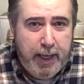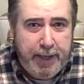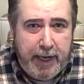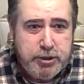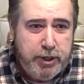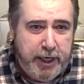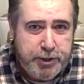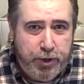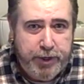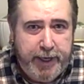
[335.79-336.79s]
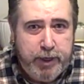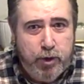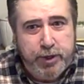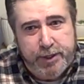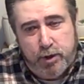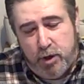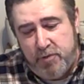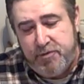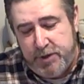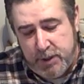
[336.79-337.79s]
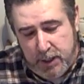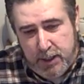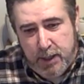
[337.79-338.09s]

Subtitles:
naturally I turn the heat on in the loft, and